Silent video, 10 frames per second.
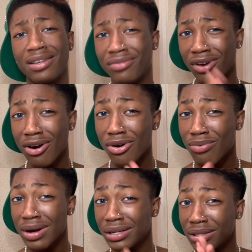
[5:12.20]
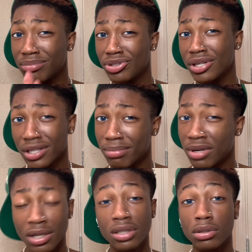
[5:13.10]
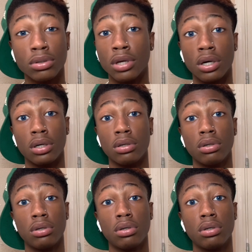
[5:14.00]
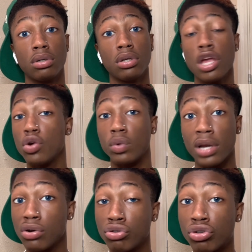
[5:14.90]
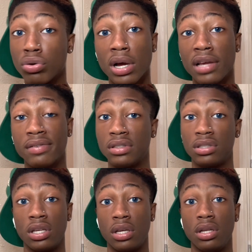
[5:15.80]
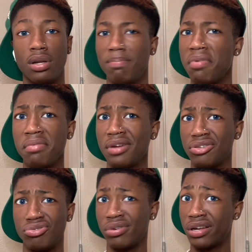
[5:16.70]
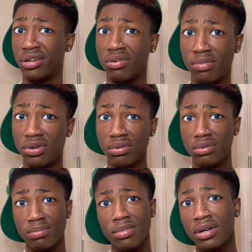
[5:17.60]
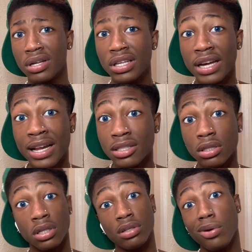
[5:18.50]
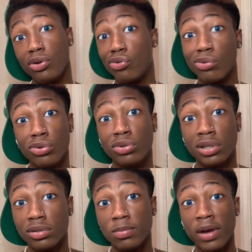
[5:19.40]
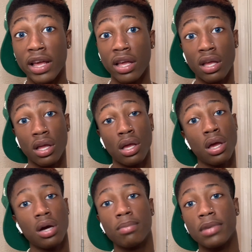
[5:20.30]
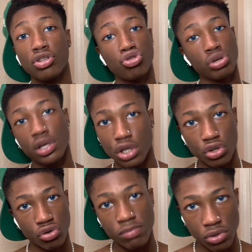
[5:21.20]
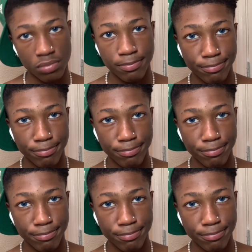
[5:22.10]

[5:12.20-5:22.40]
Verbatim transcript: y'all wind up drinking, bro, that's on y'all. When I was drunk, I even say, I'm not drinking no more. Well, I leave that to the grown up plan. I'm not drinking no more.